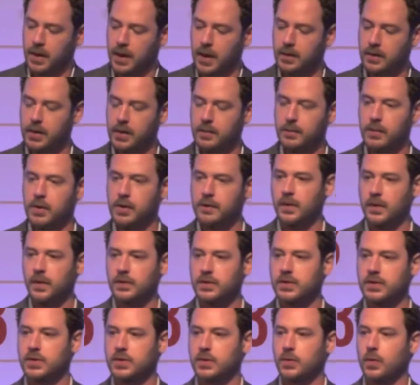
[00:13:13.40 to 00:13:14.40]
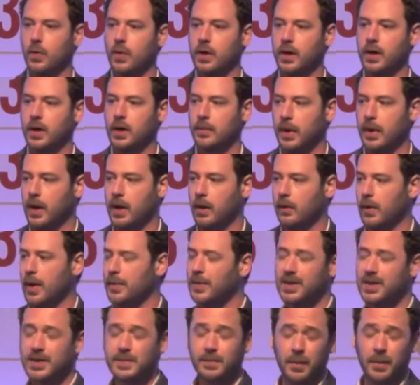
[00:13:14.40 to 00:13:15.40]
now I'm going to move on to talking about,
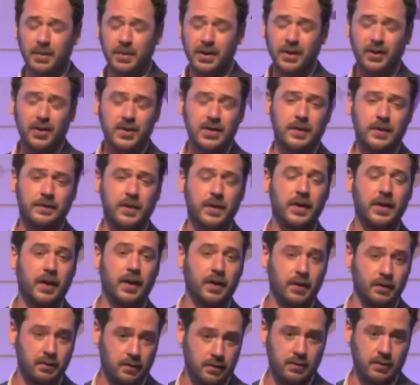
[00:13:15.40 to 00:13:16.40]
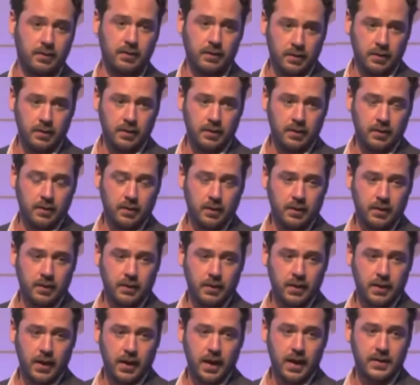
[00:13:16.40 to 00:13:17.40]
there's probably lots of other
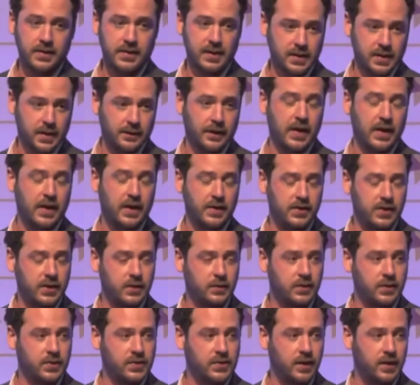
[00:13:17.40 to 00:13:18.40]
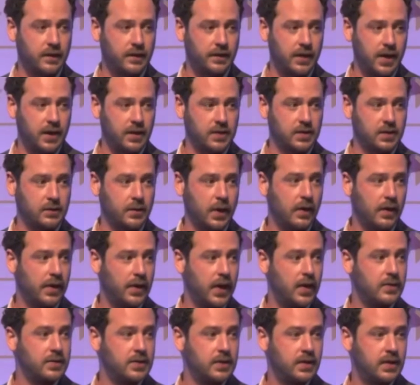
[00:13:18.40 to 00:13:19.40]
disadvantages with surveys as well.
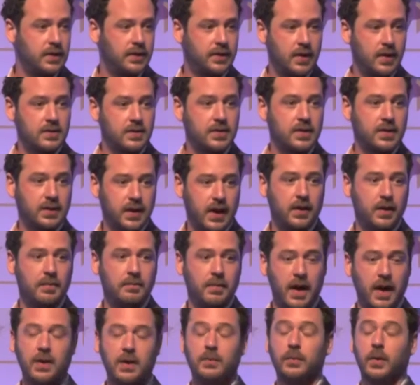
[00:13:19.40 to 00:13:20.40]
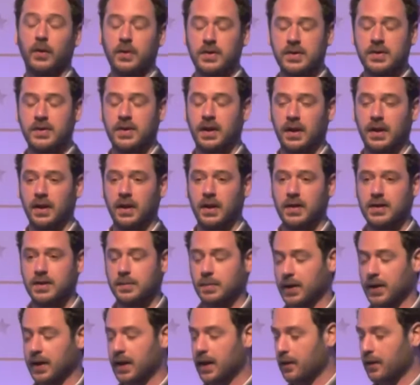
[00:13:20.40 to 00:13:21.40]
Those are the kind of main ones that I like
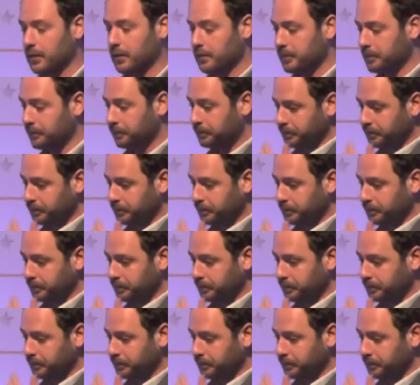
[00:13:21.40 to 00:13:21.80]
to pick out.